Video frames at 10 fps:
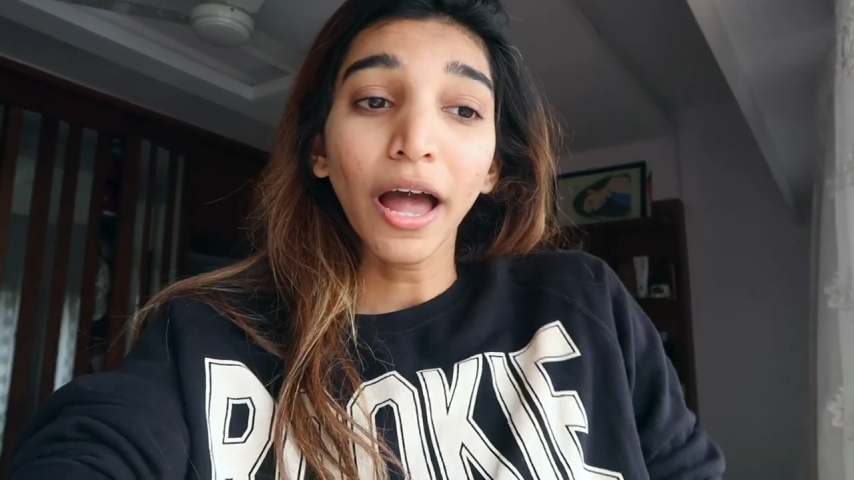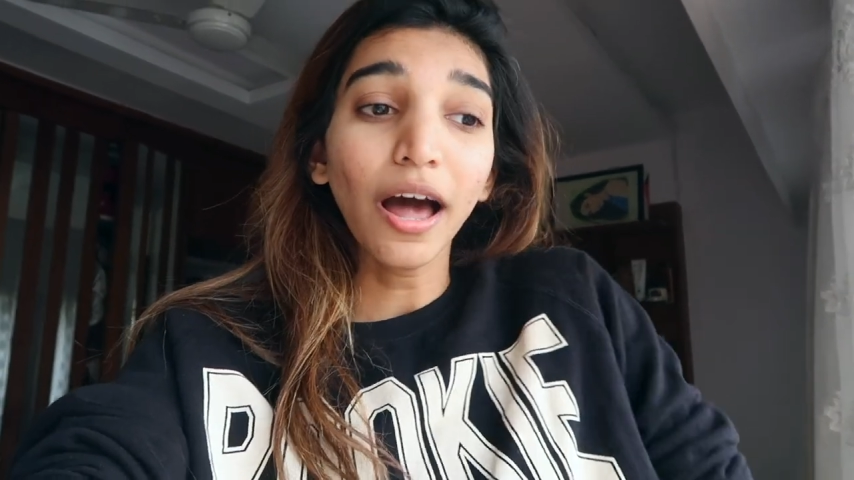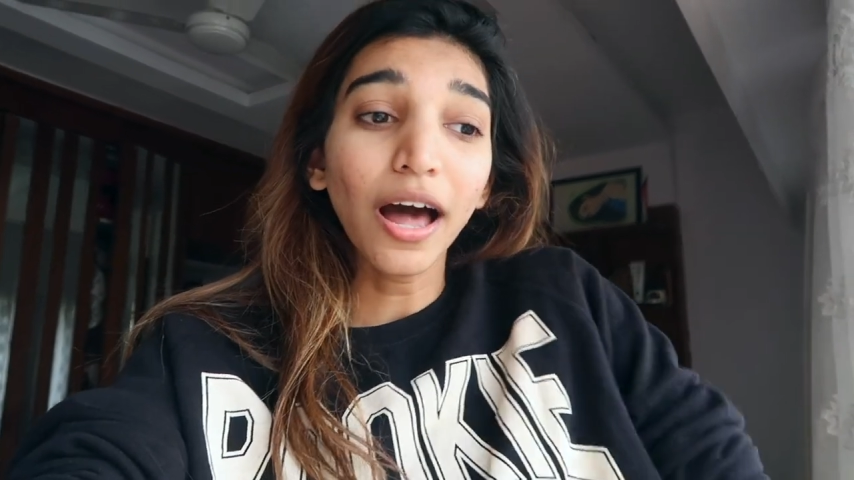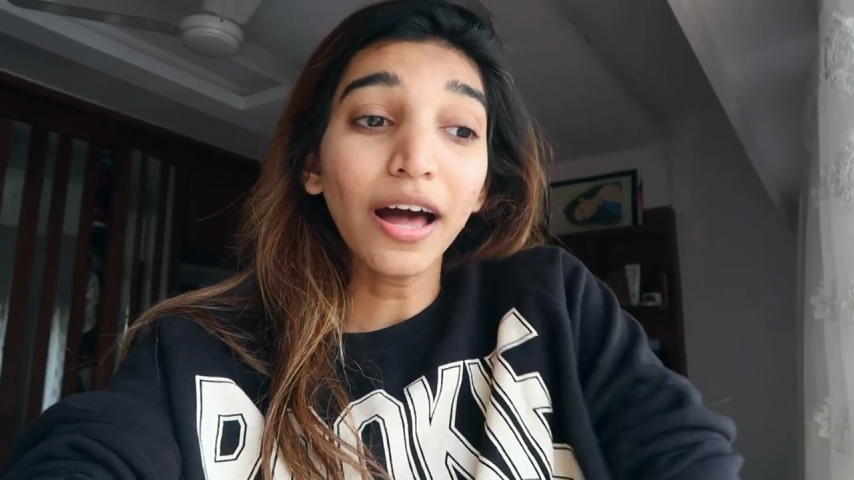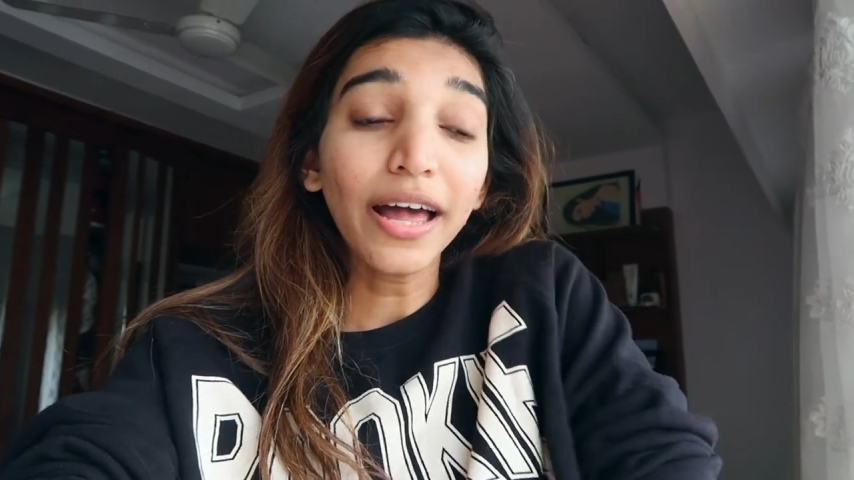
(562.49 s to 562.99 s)

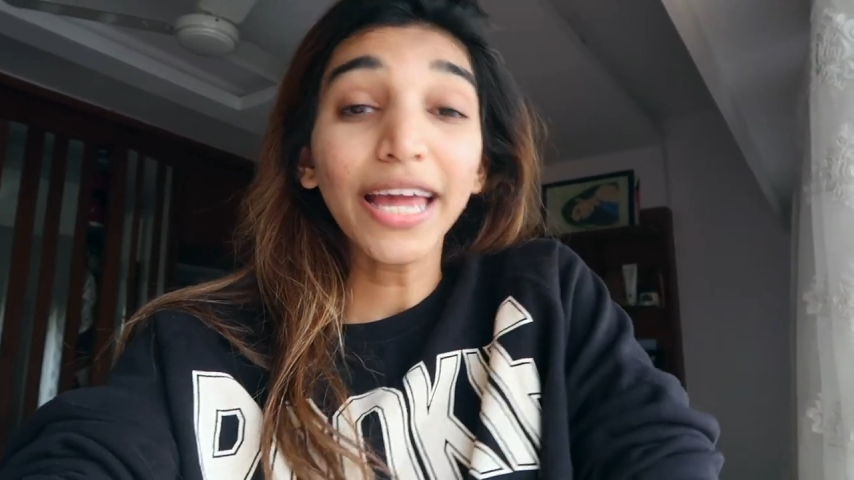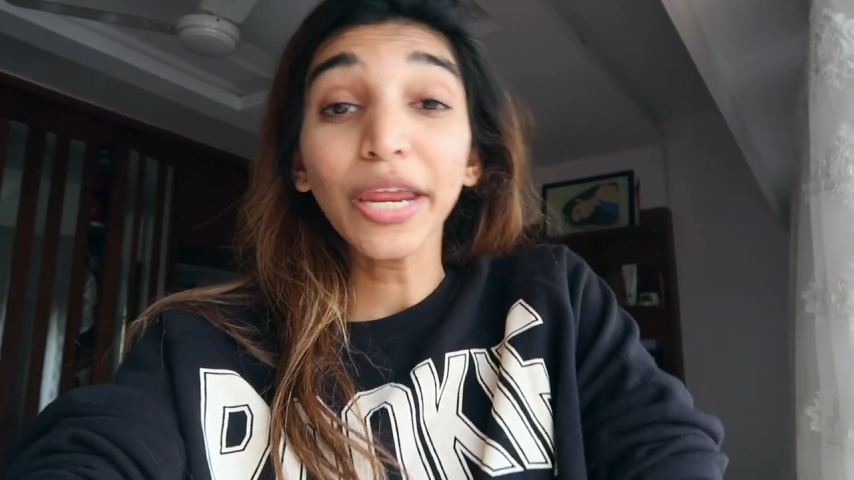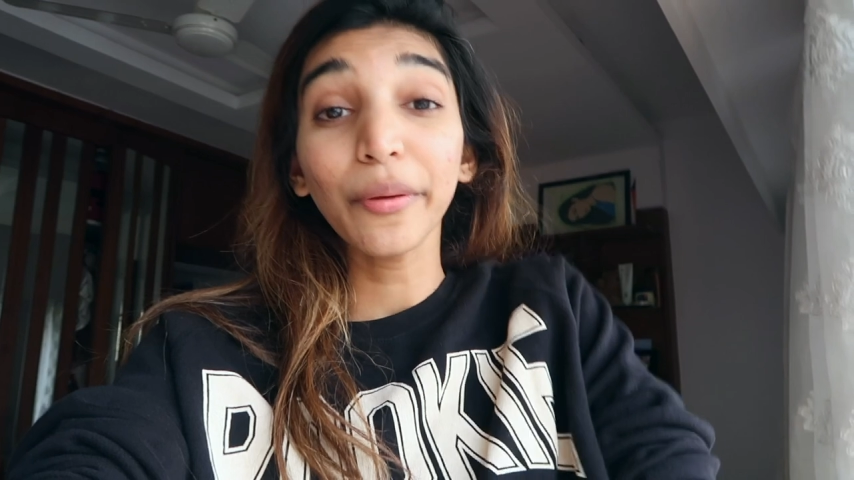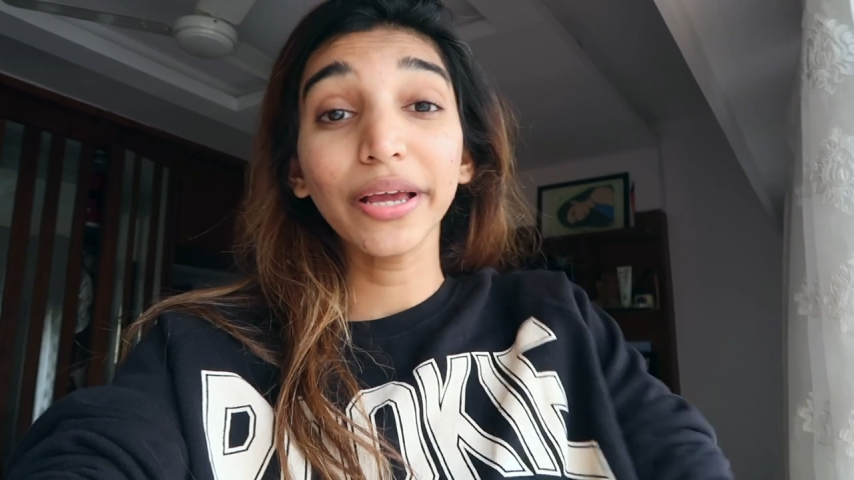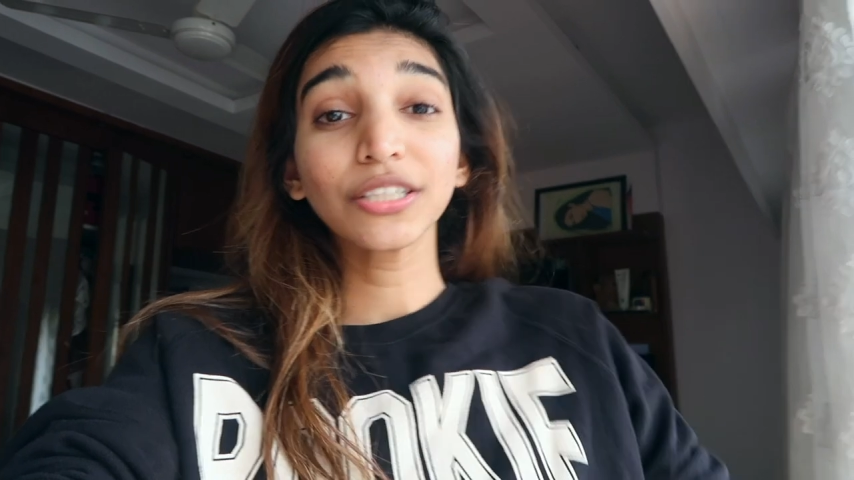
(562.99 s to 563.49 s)

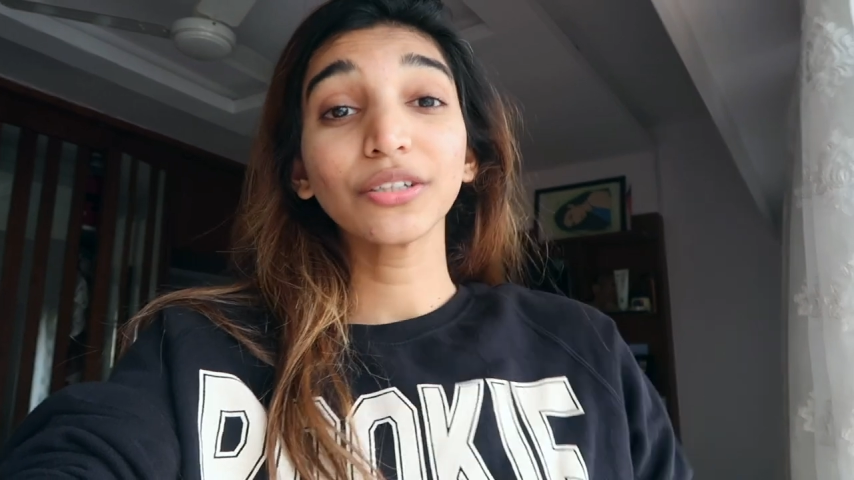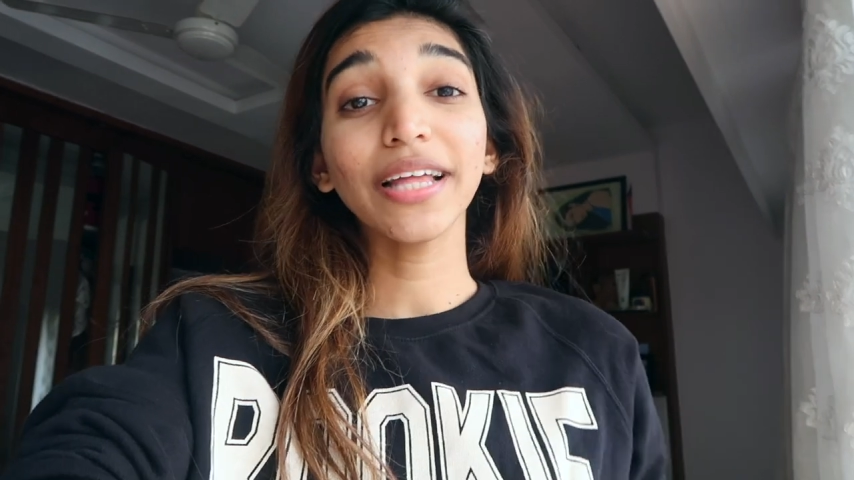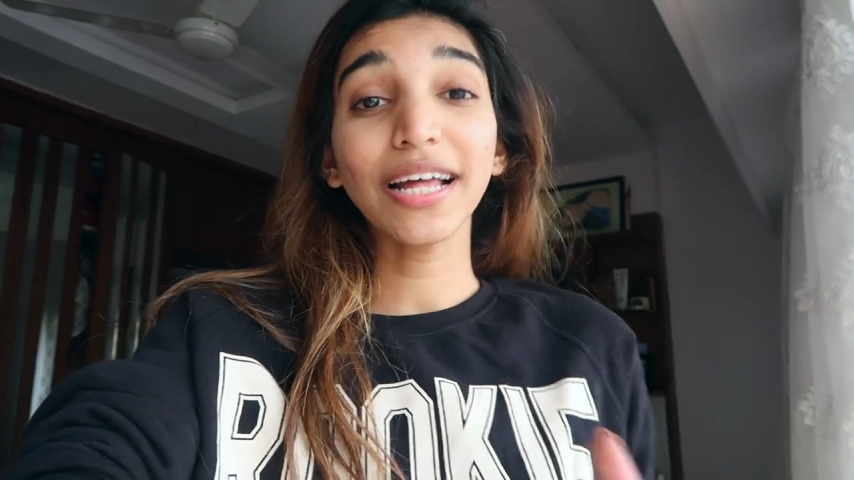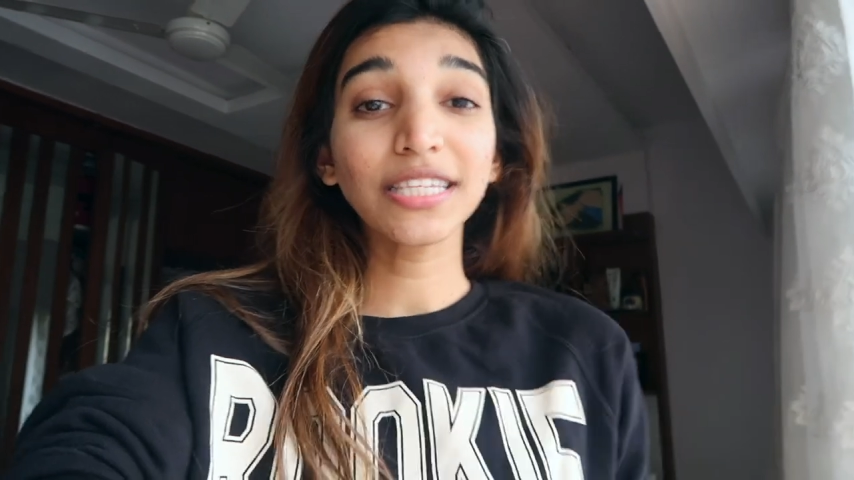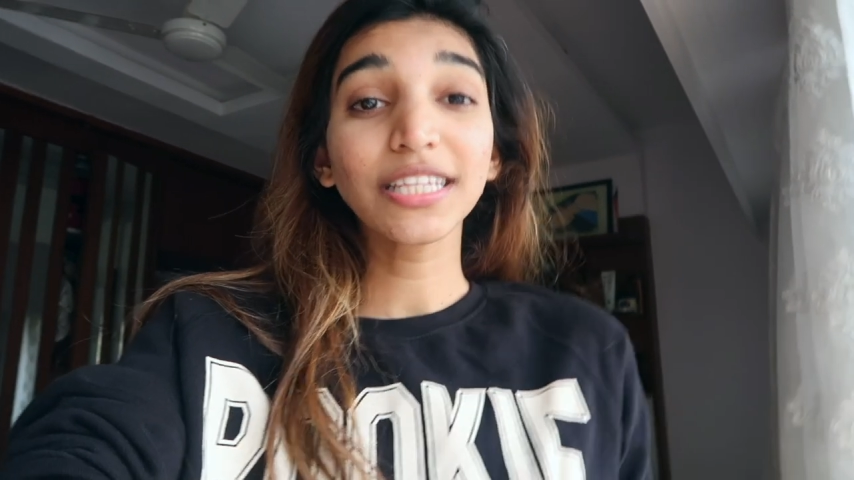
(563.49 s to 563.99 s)
Anyway, so
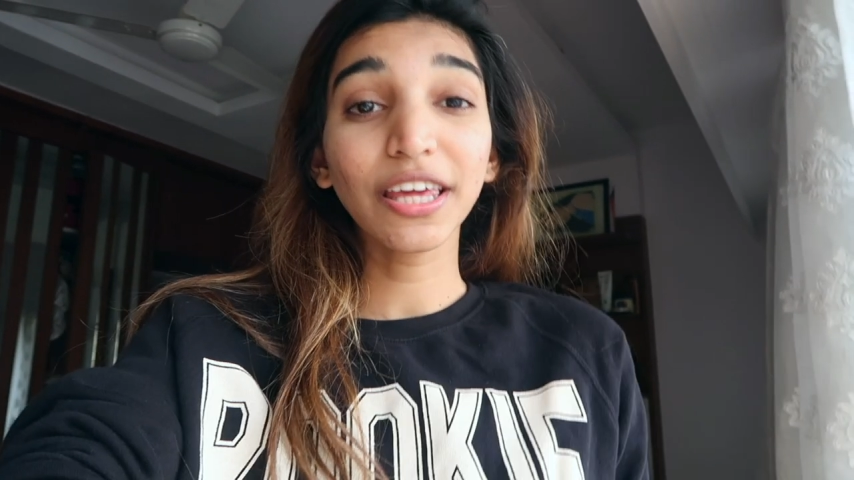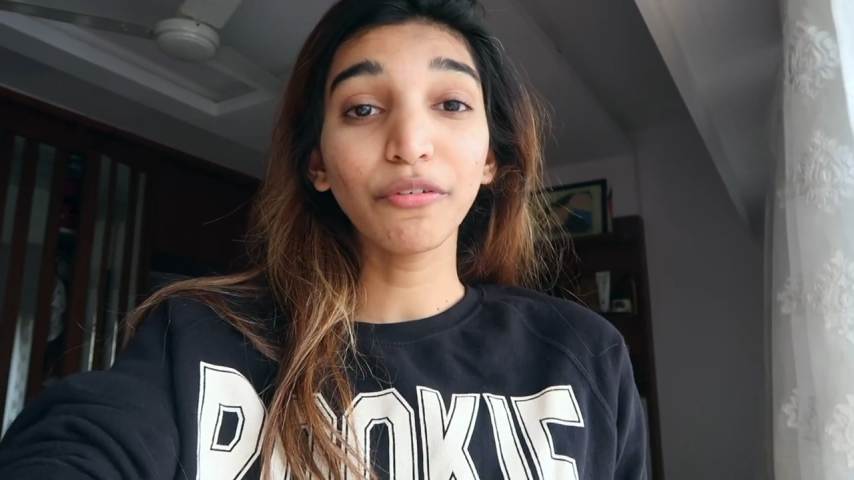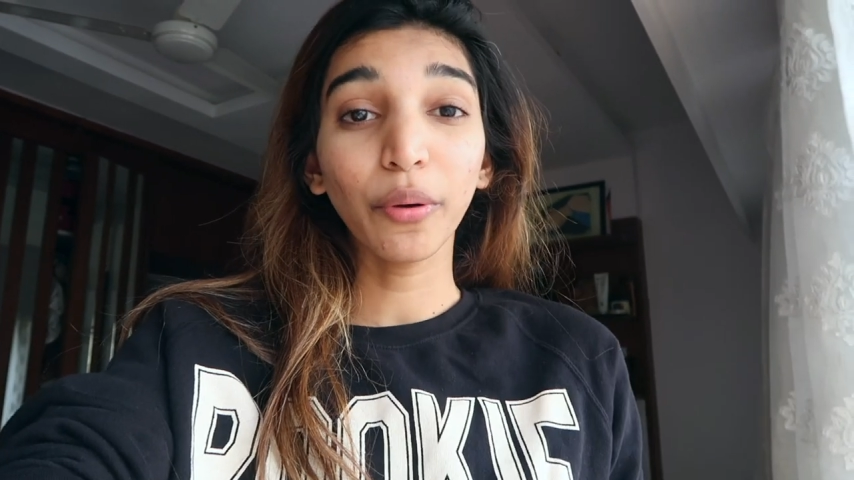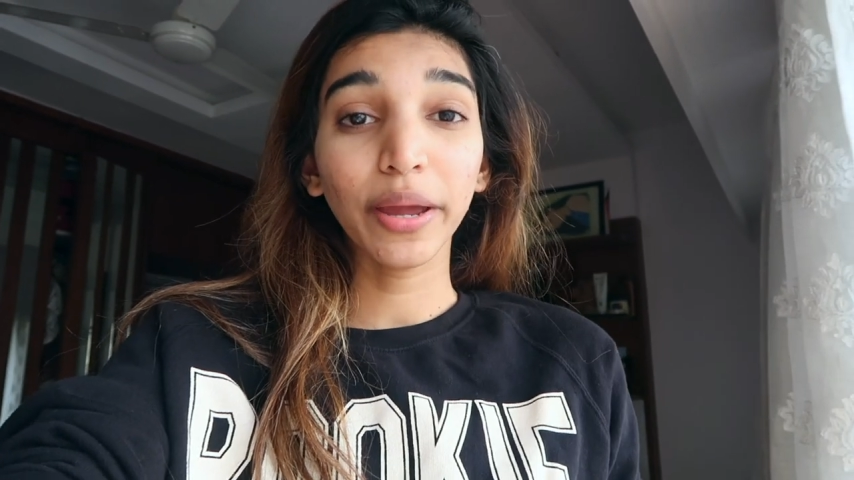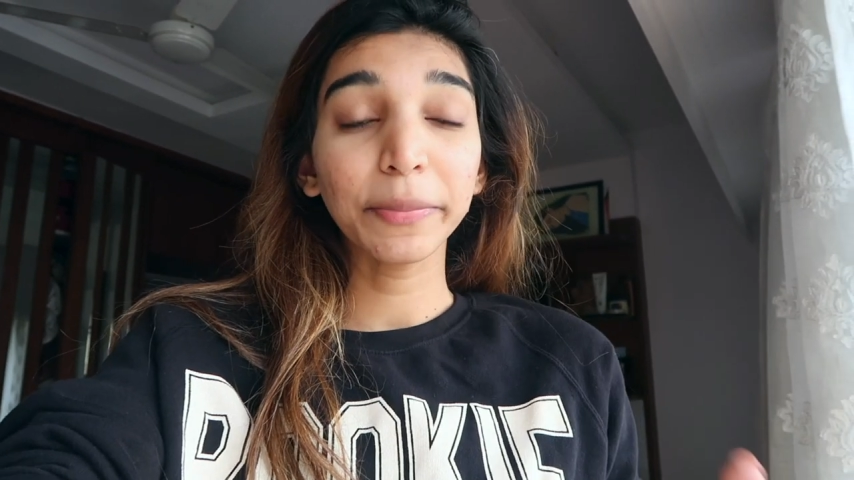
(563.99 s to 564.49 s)
that's the
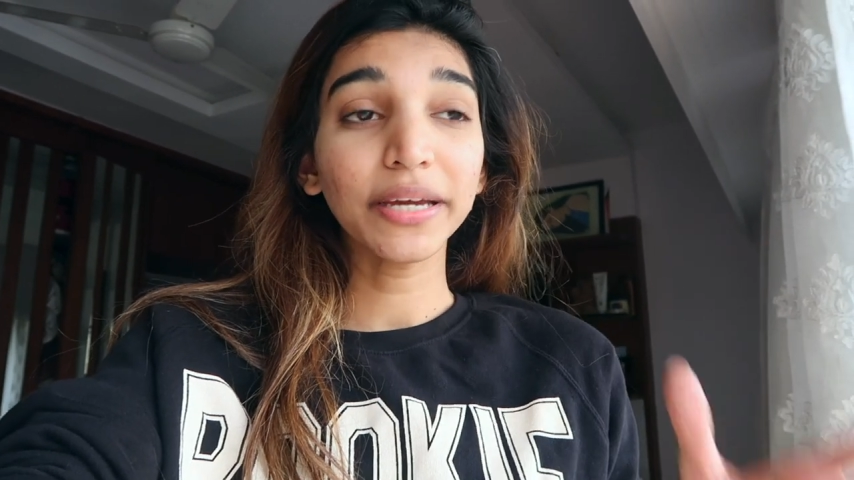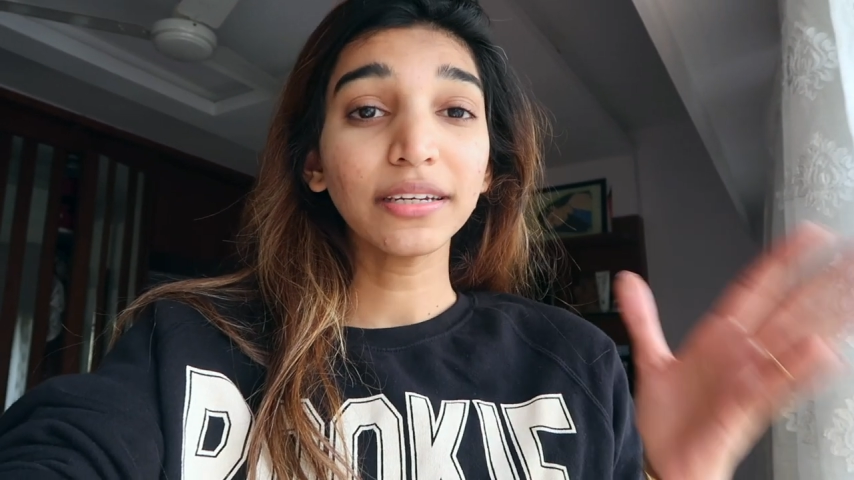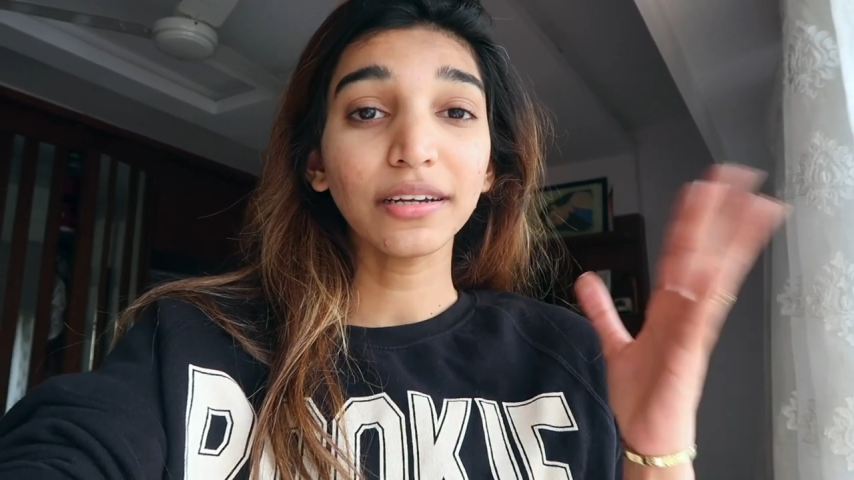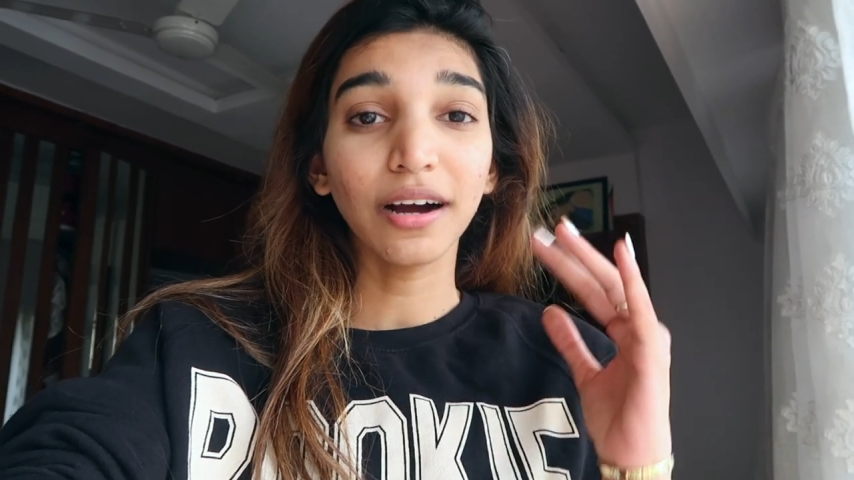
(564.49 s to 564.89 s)
giveaway bit.